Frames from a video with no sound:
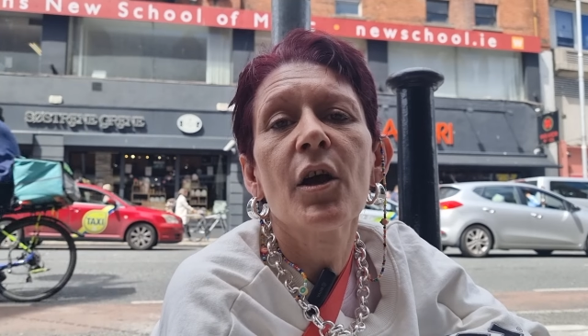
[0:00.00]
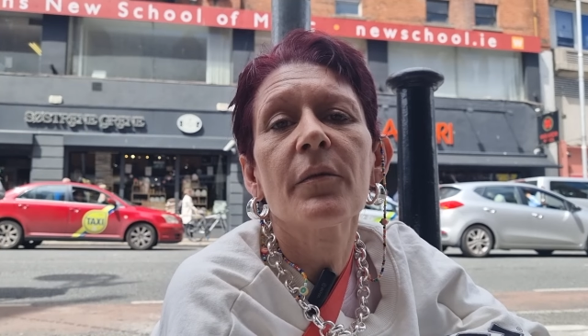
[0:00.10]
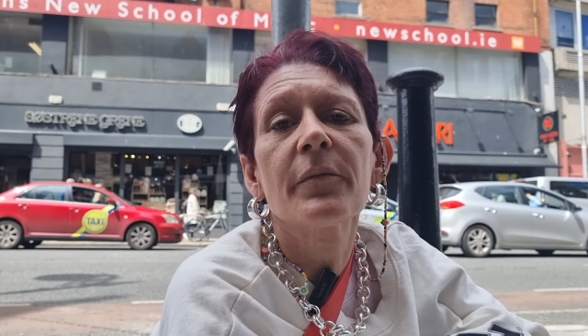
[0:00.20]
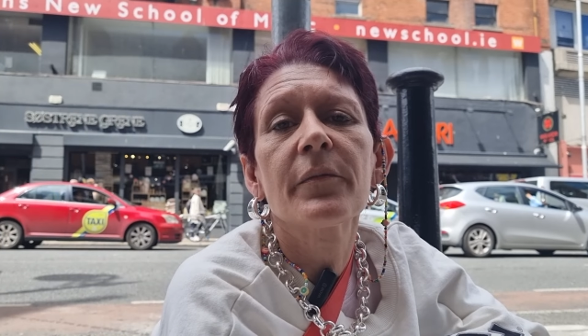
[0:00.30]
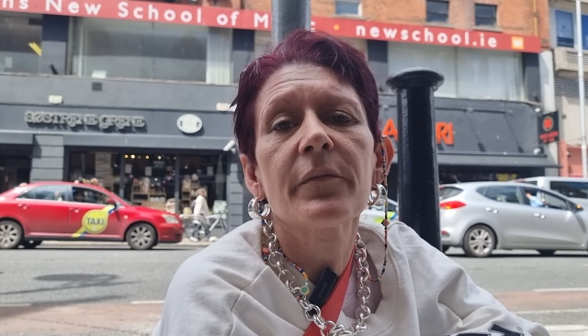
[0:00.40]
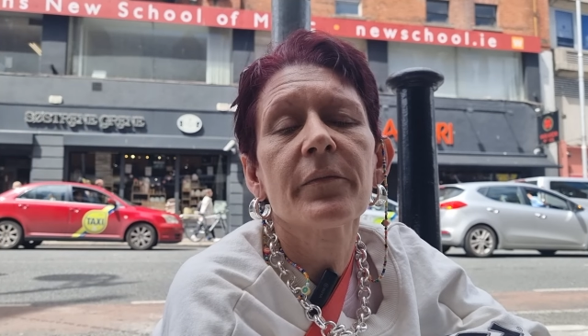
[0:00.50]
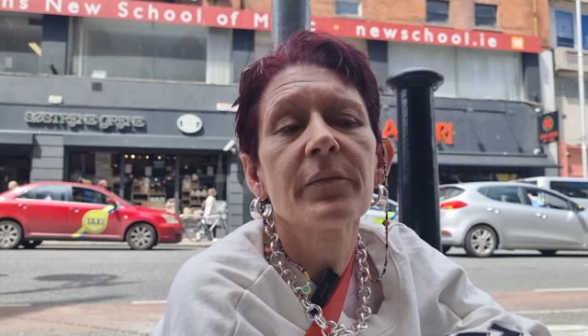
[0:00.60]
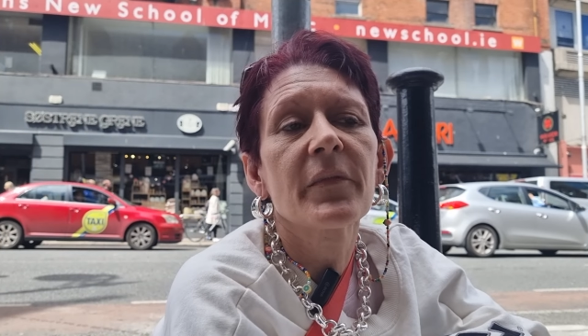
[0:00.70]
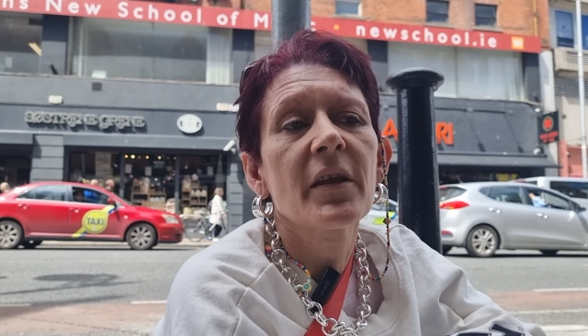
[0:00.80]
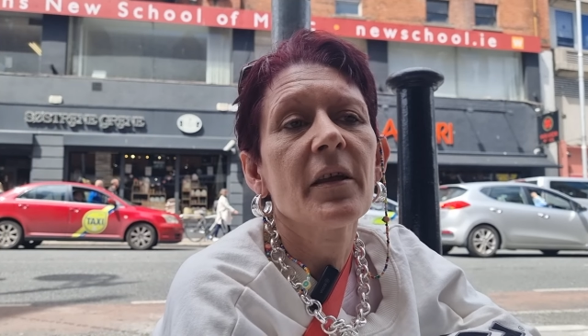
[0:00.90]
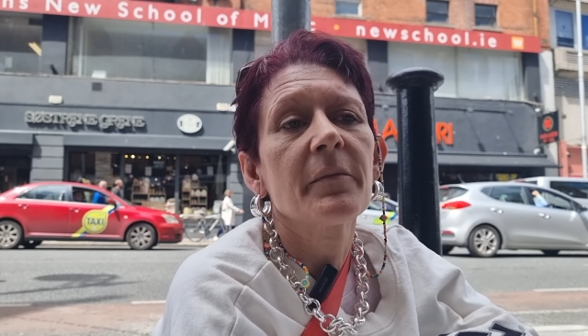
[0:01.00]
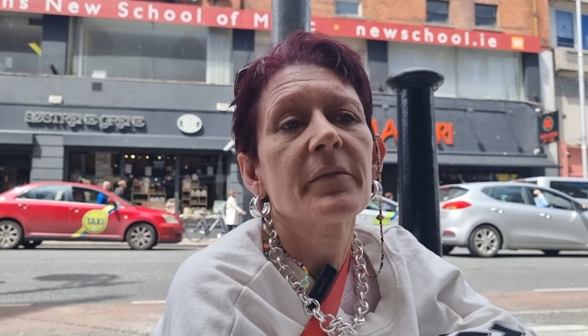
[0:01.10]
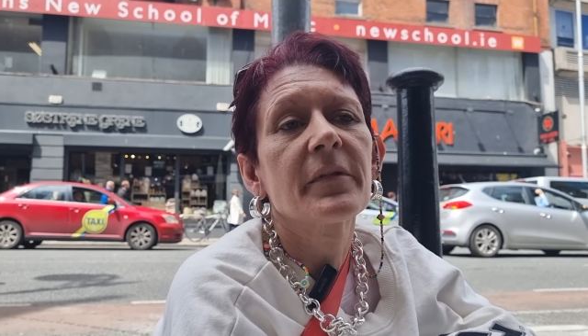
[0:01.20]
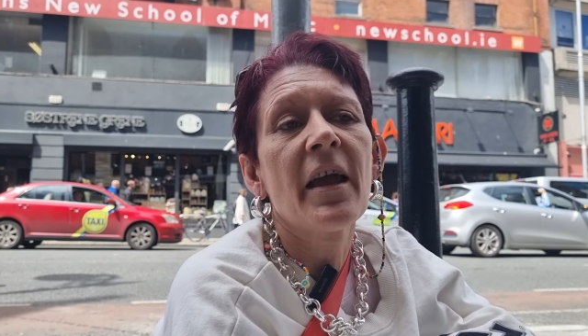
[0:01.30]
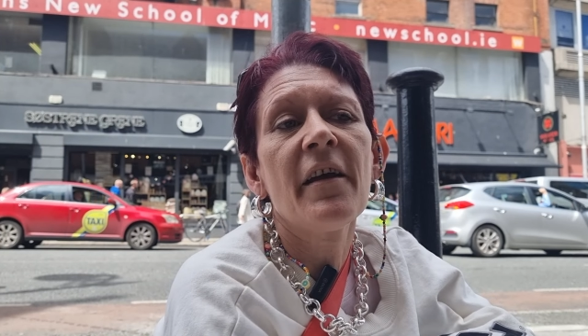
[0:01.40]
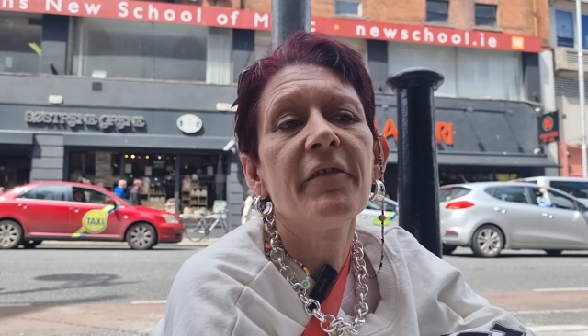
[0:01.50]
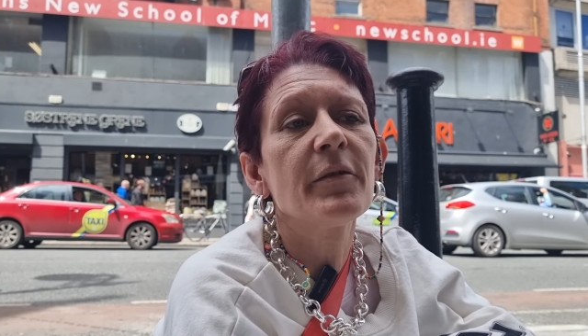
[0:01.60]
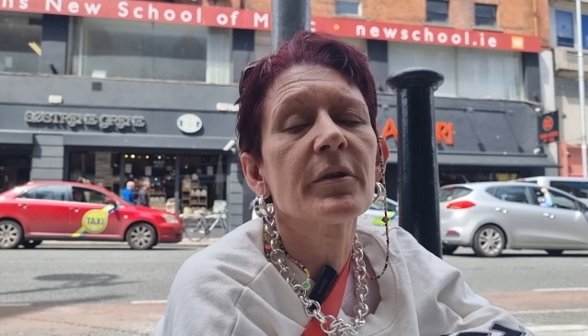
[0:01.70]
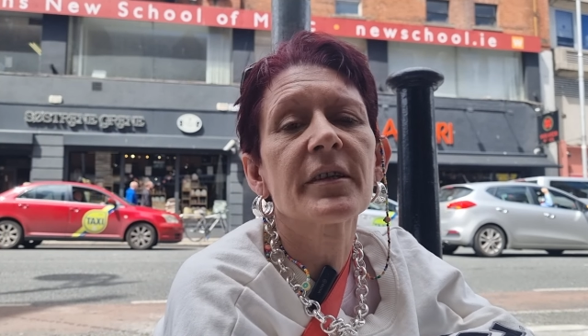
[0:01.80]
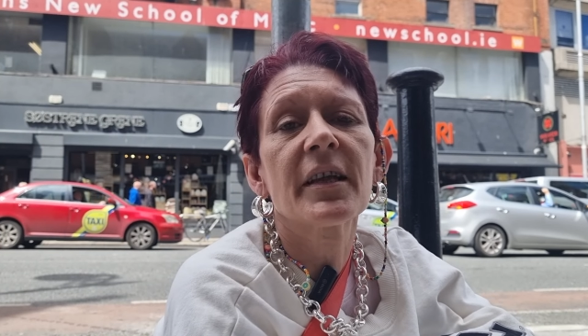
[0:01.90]
What about your kids, Jonathan?
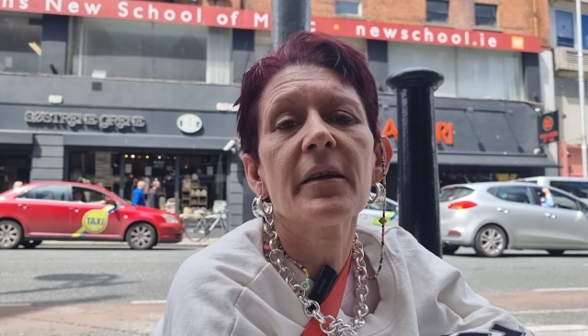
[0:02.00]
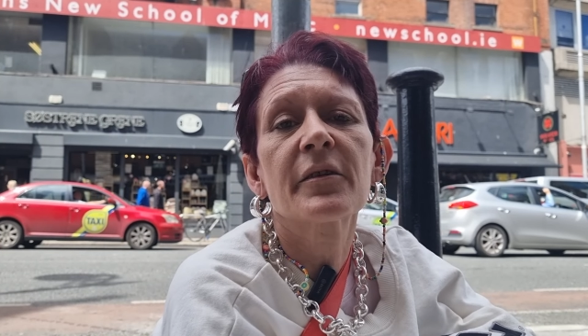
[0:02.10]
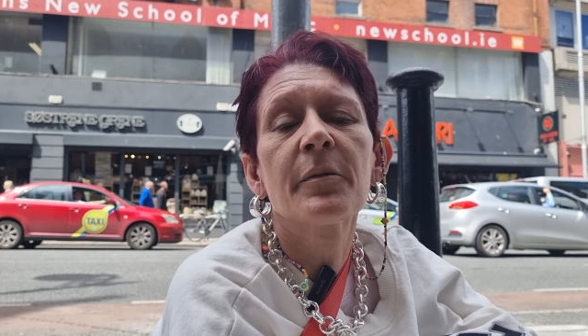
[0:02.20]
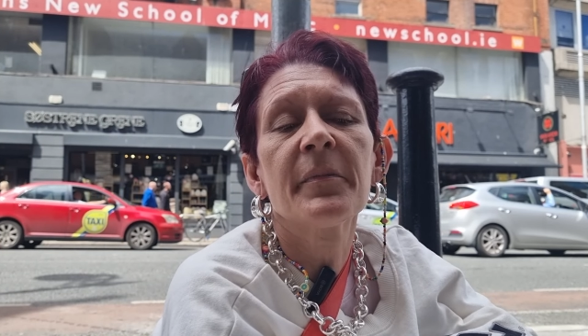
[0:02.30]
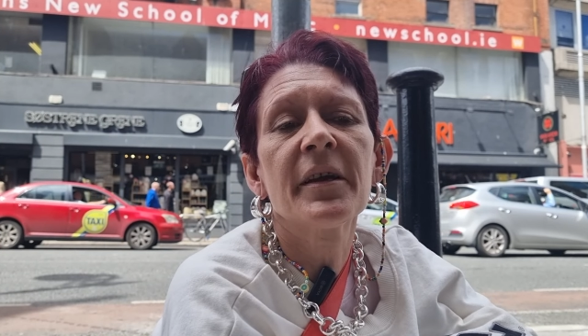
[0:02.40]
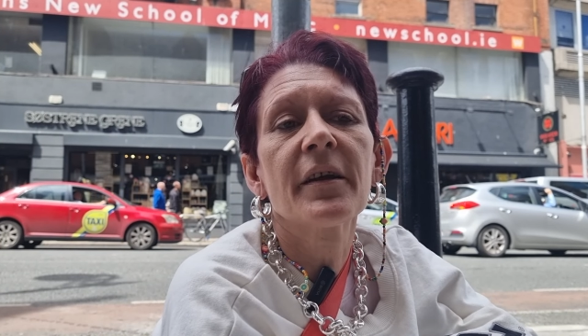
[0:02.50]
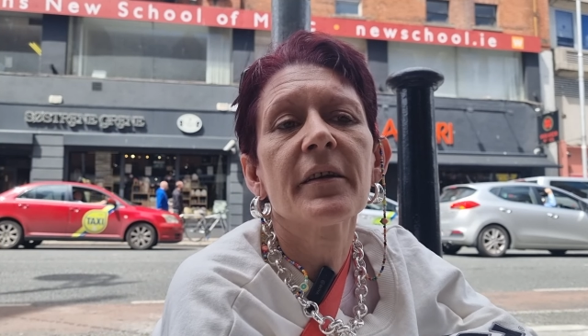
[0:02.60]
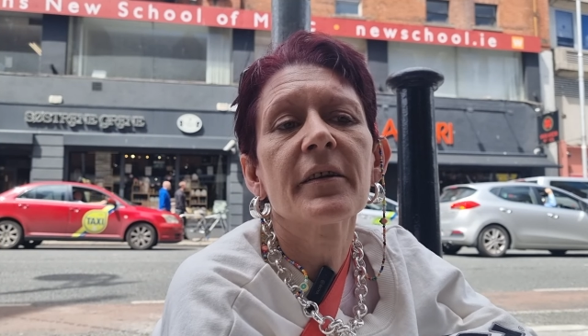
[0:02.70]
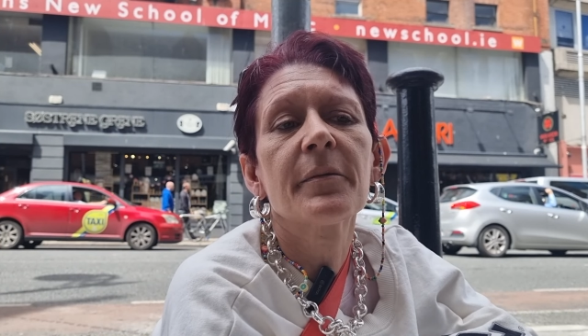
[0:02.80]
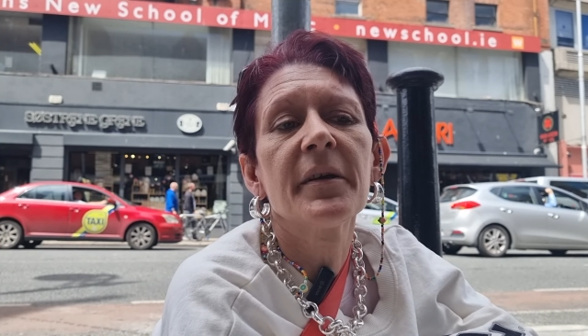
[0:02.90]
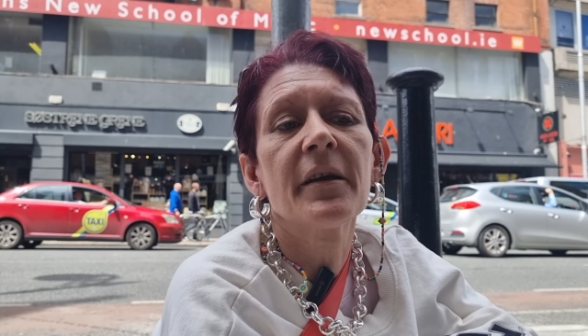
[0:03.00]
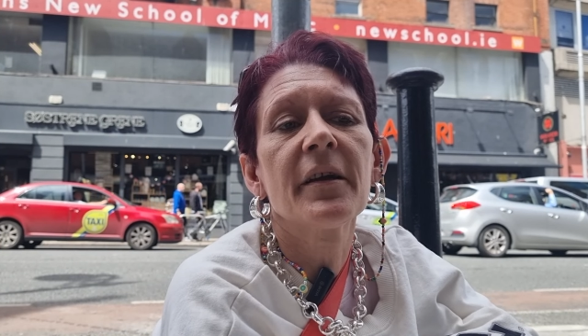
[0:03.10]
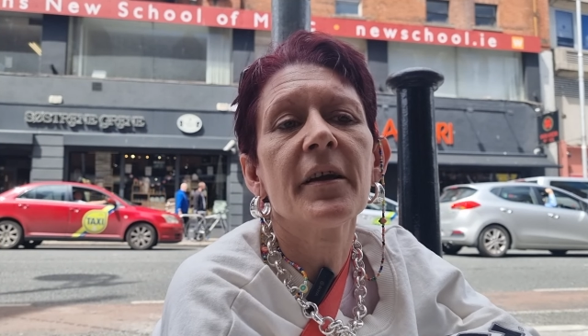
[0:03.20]
Everyone, come here, come here.